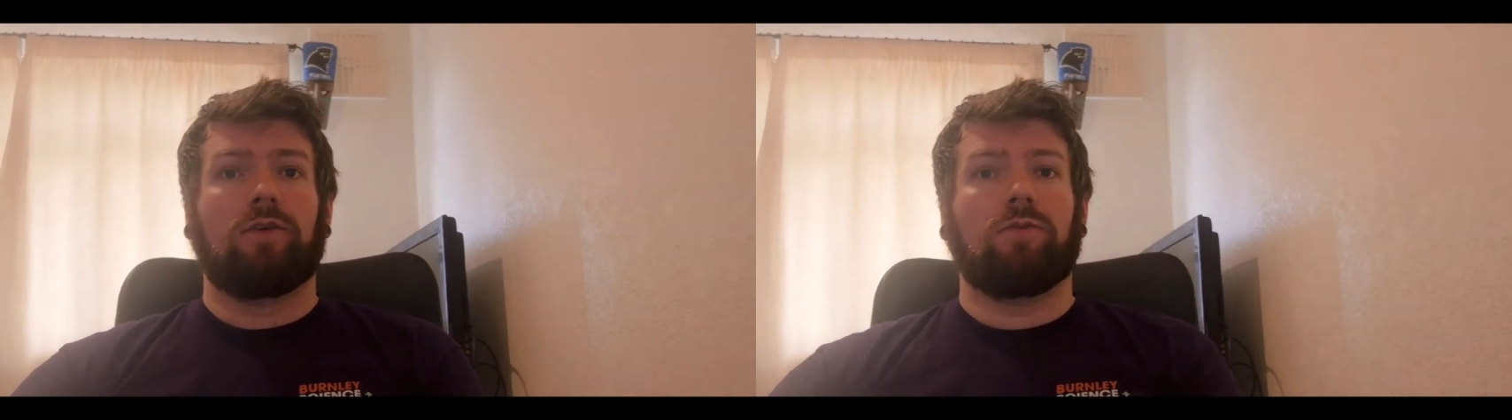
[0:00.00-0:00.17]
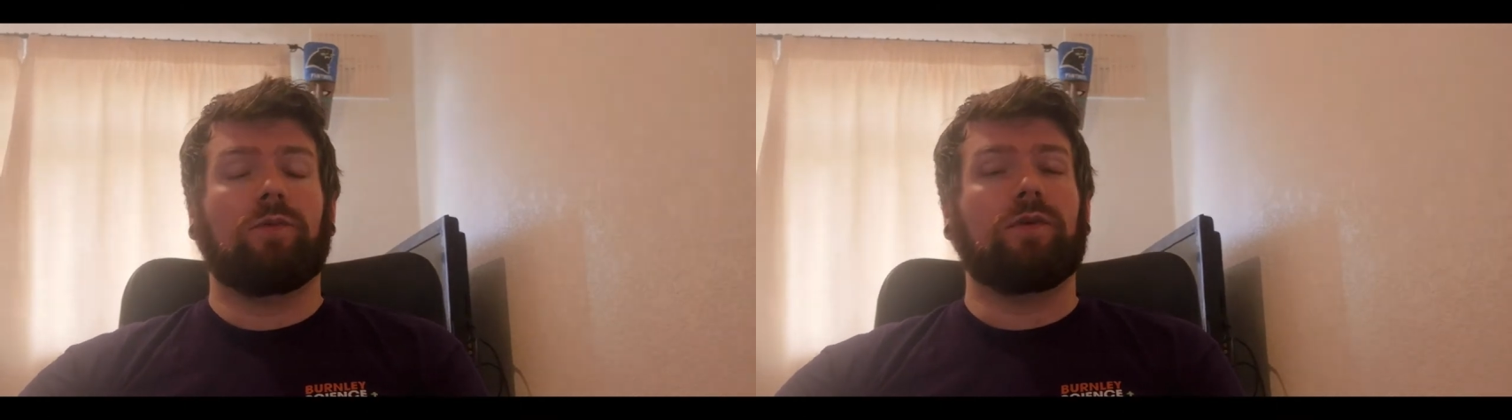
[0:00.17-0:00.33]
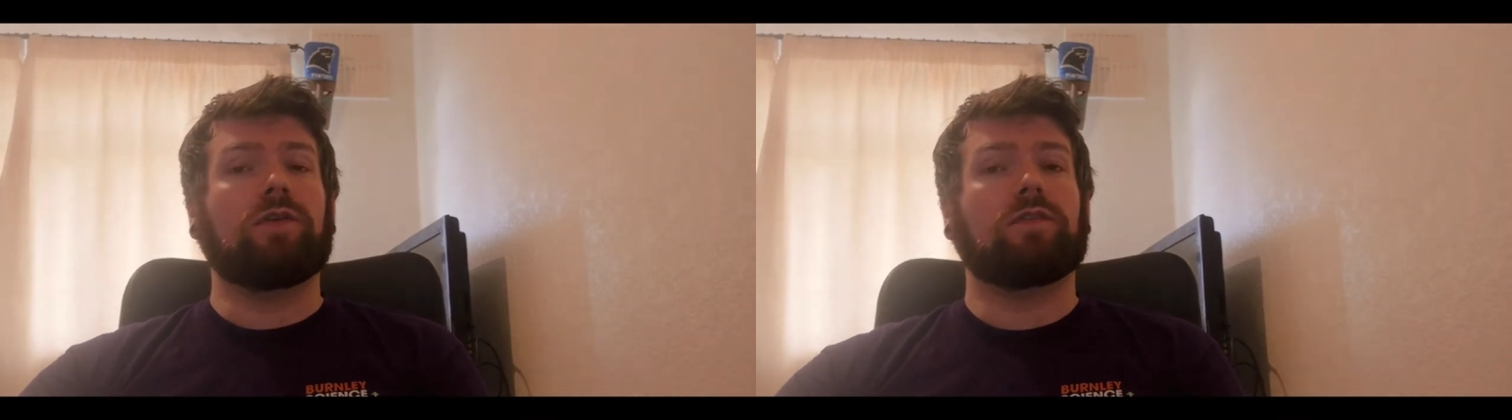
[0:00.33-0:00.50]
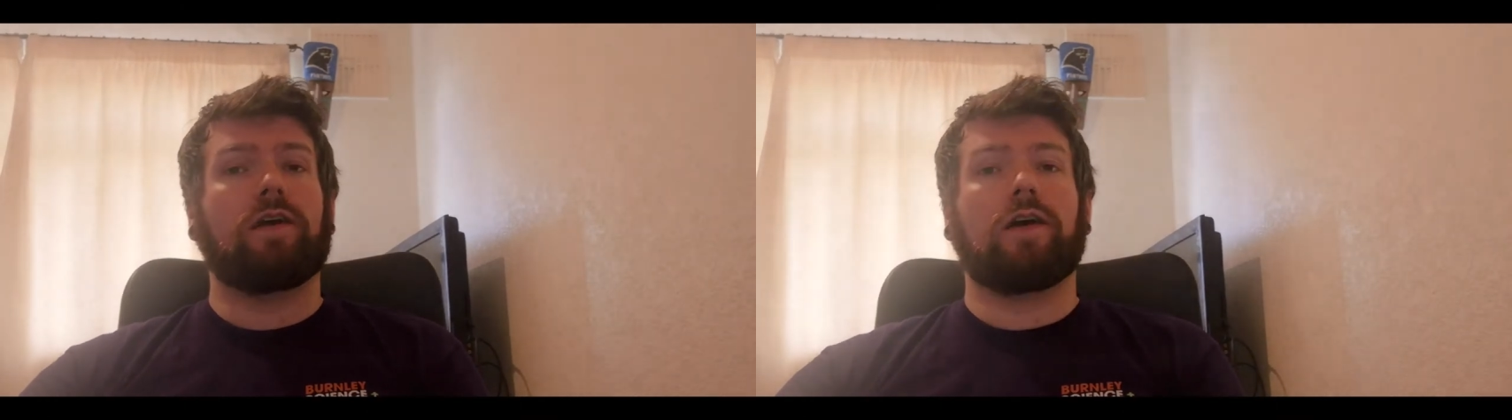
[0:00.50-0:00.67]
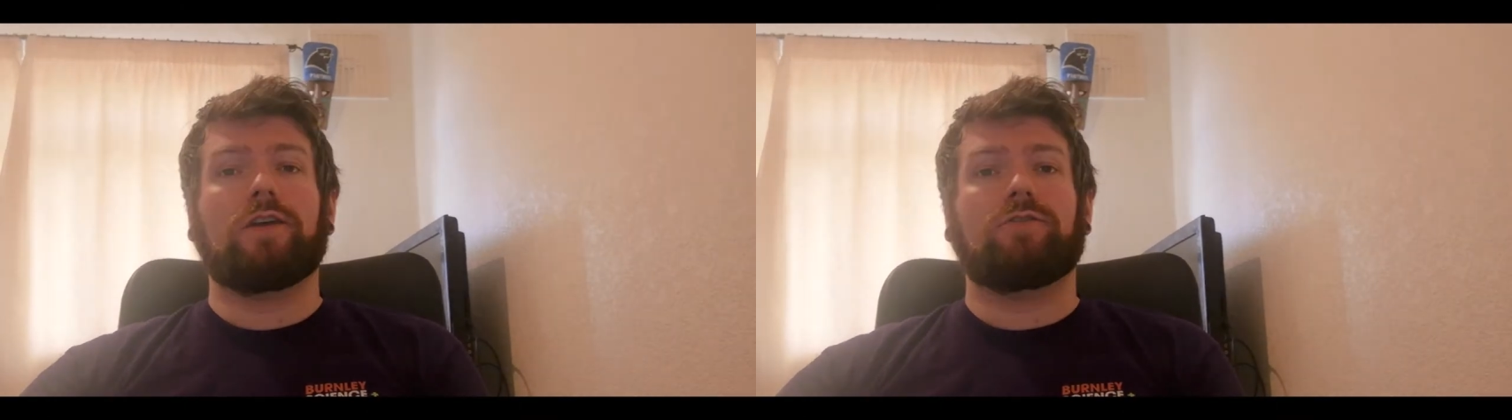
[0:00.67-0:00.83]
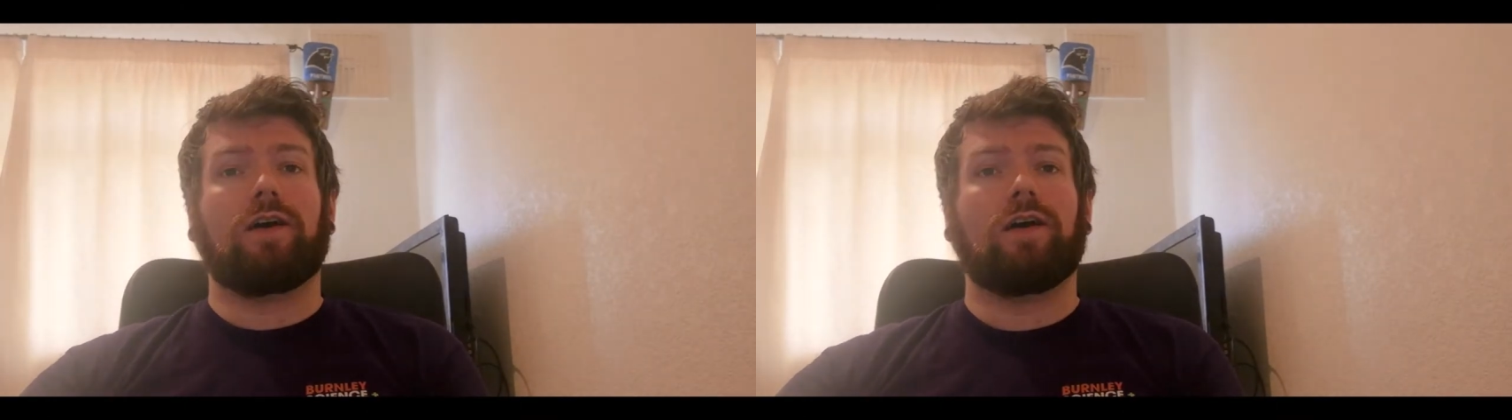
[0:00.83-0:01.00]
When we used the
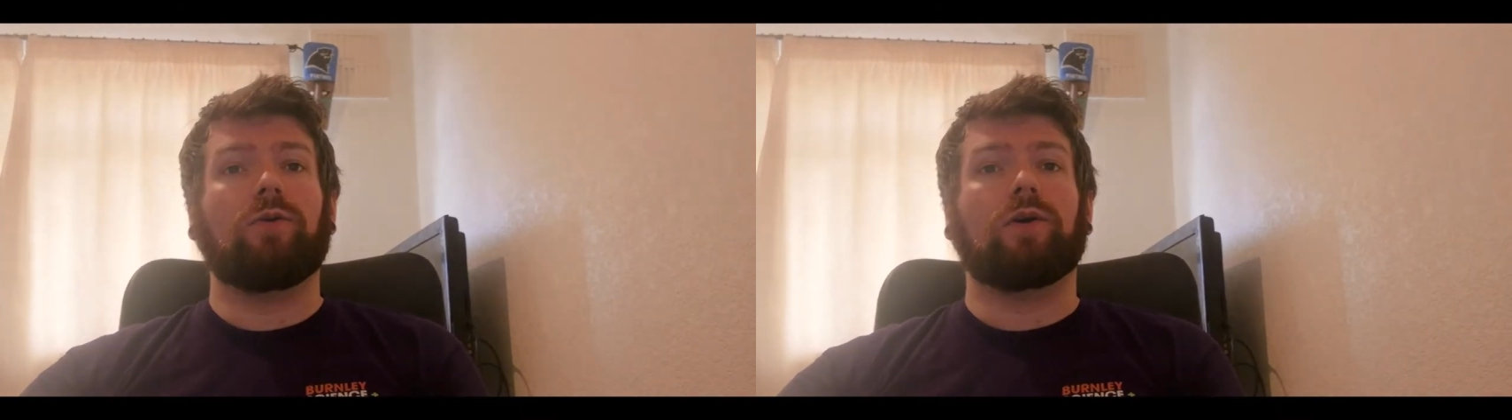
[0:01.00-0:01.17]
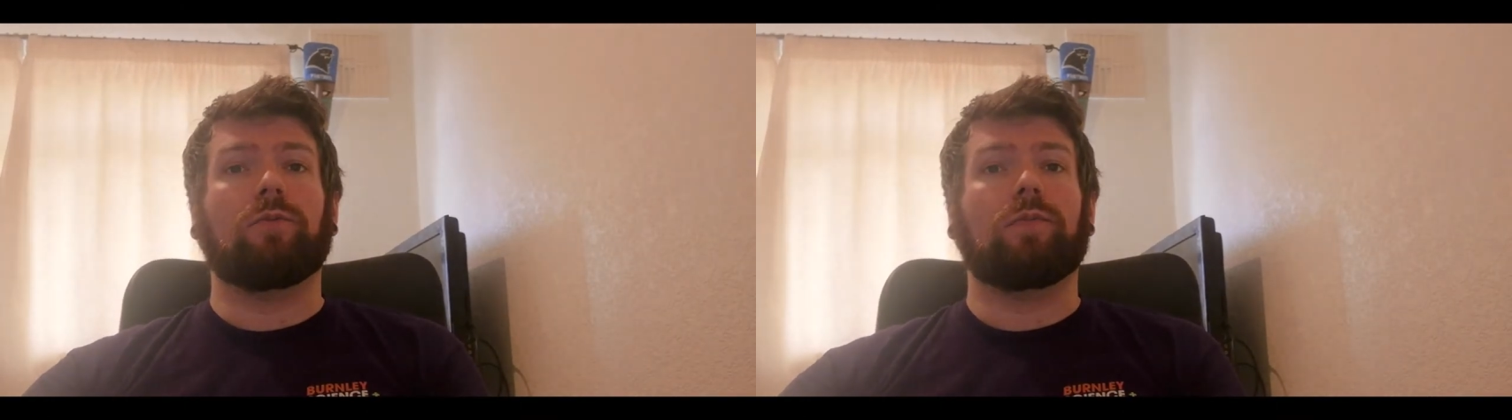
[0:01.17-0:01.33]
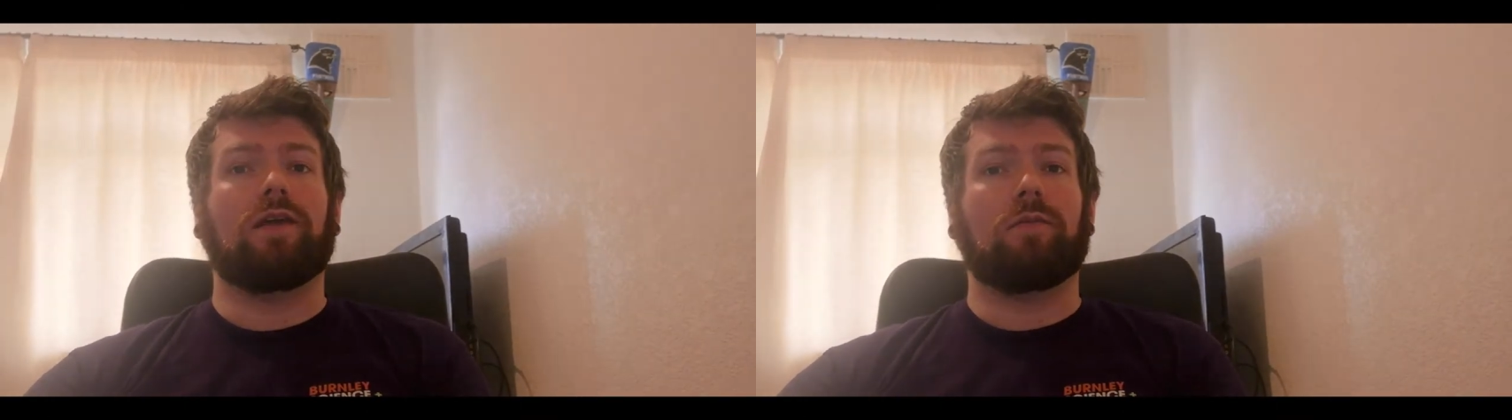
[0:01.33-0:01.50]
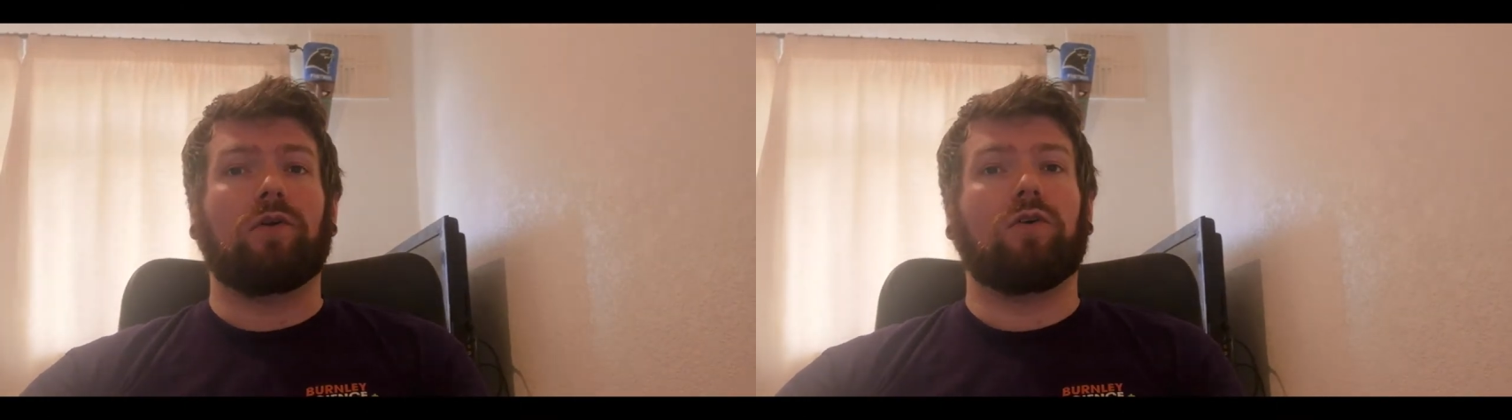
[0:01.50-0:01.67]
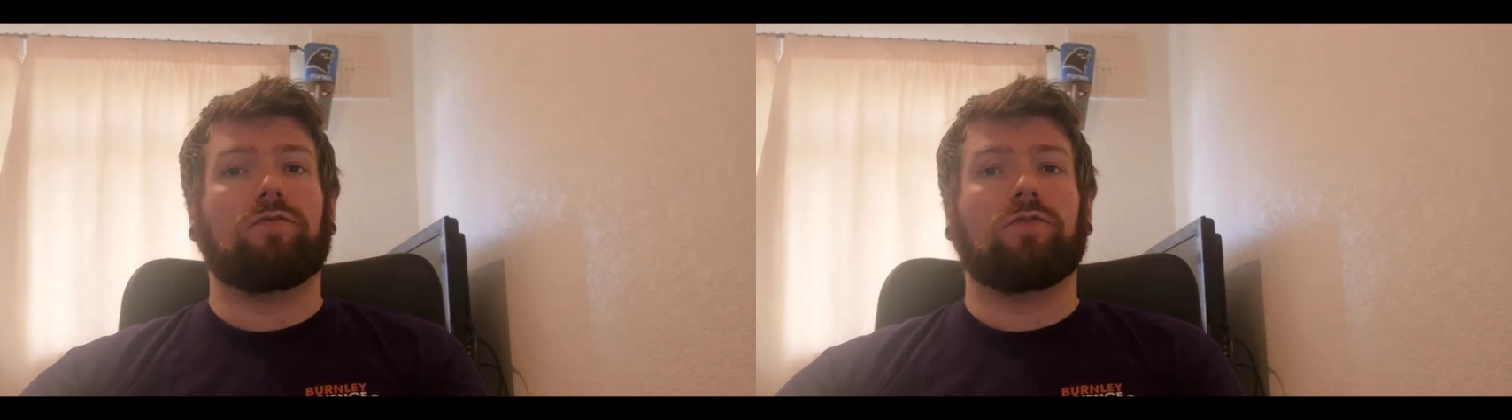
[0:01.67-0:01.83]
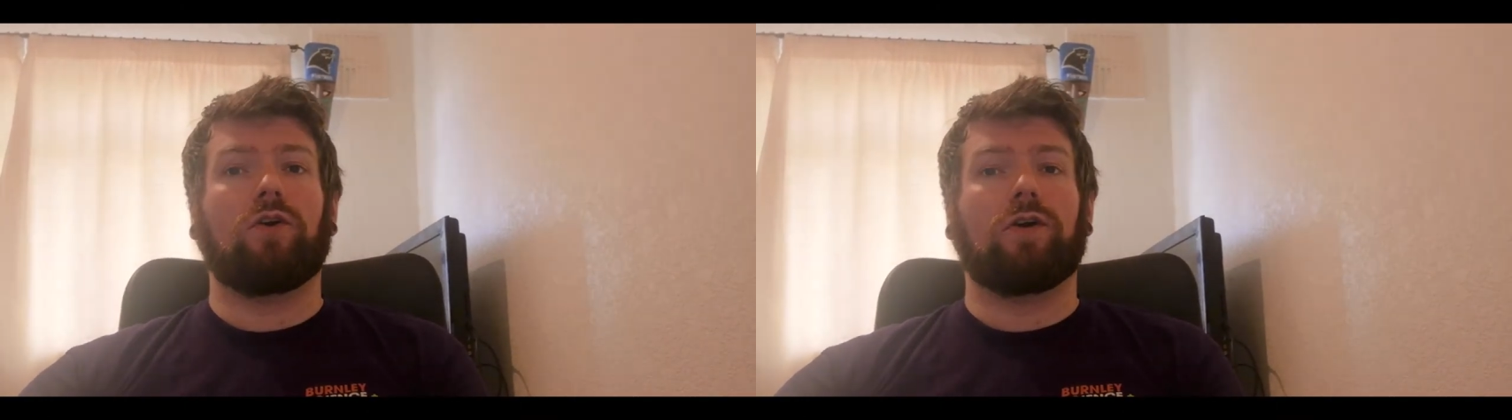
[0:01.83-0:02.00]
hairdryer we could make the
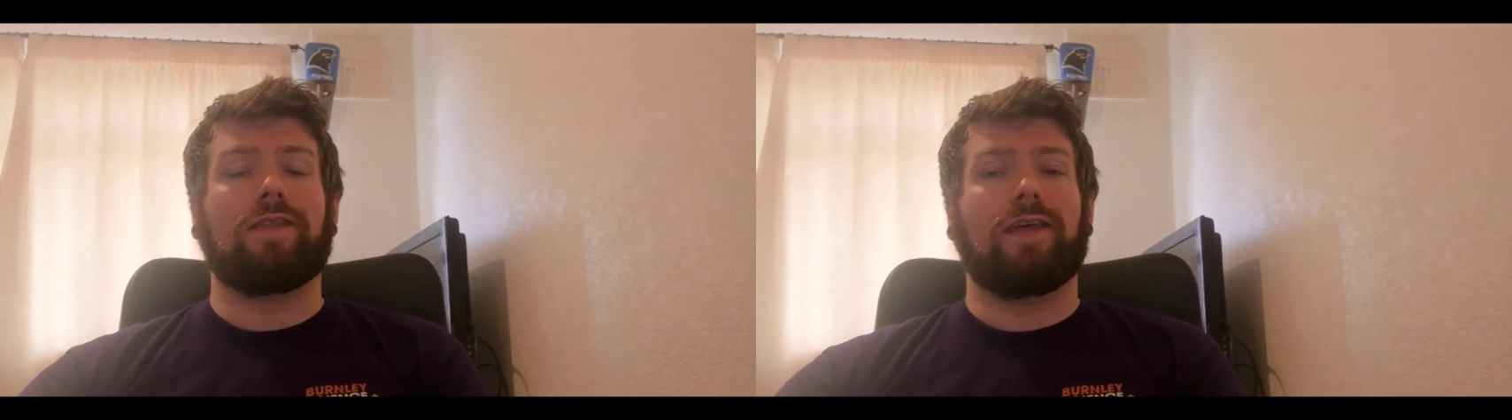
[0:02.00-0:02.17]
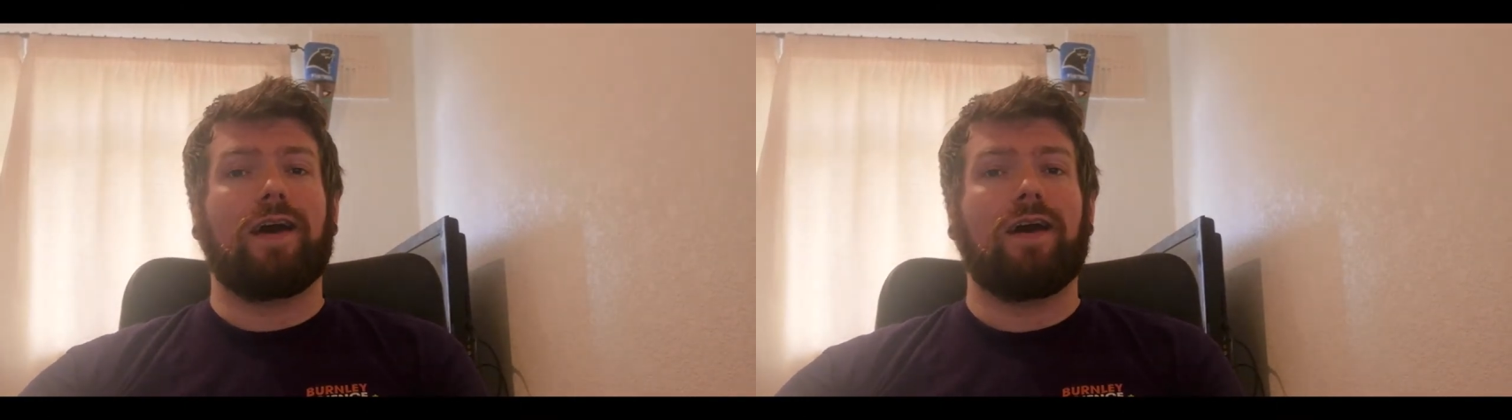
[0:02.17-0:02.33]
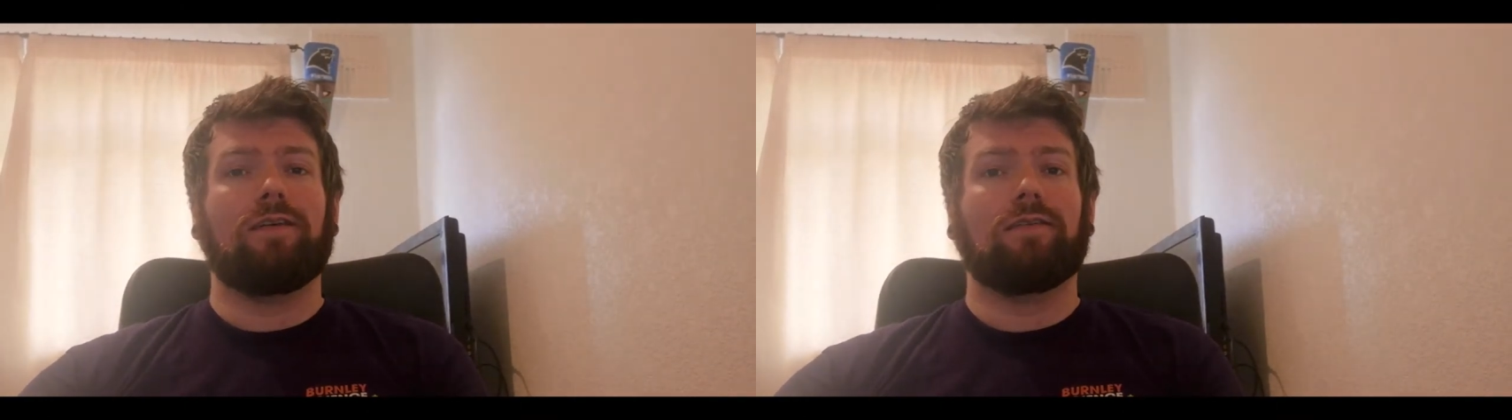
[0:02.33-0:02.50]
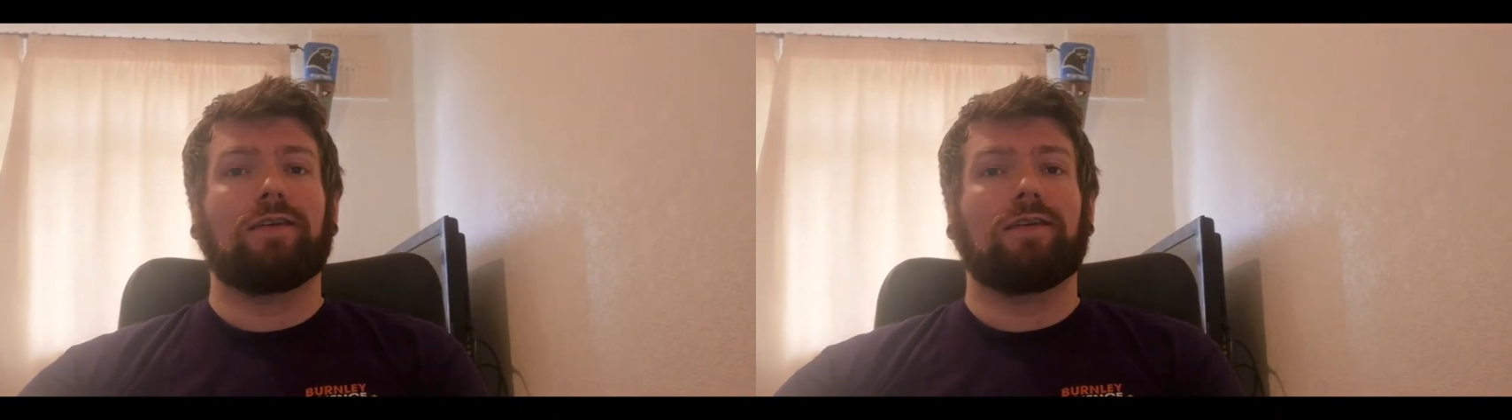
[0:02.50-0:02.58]
ball float in the air.